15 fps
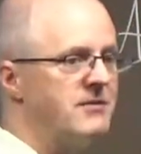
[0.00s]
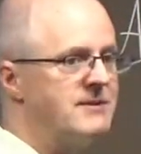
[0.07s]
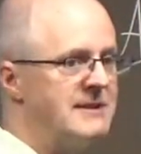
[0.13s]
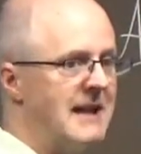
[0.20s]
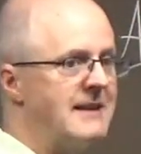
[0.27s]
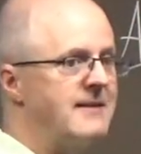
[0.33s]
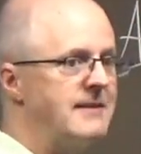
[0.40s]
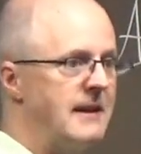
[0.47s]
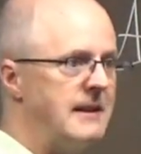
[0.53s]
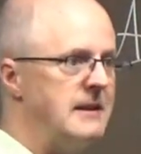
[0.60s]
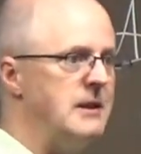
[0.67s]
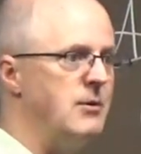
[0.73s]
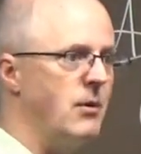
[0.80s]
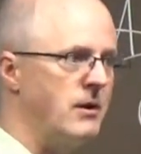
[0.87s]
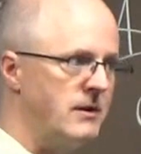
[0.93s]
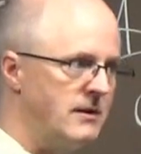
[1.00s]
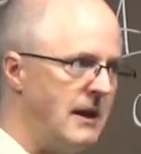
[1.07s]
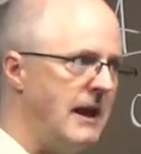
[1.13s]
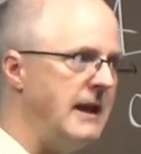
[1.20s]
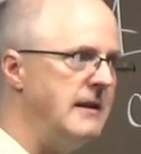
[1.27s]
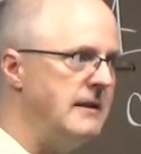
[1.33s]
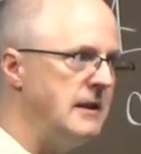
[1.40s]
of sets that you are
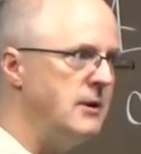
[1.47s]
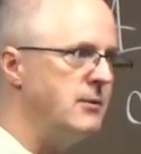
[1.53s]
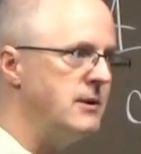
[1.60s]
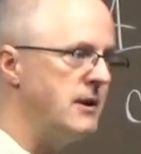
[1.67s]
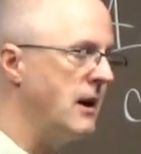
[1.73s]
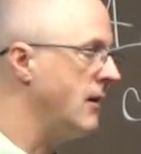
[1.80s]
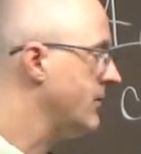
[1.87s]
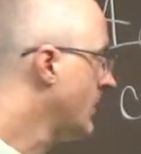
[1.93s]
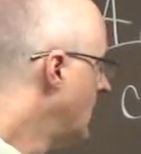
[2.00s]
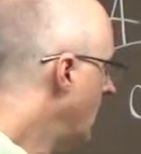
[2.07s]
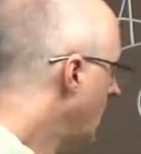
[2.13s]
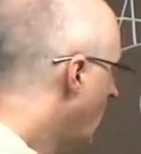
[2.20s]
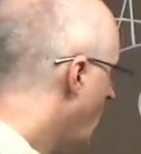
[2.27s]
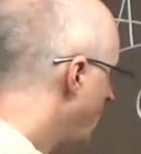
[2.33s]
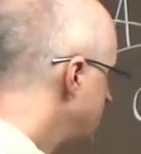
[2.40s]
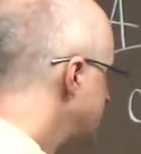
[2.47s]
taking the union of. What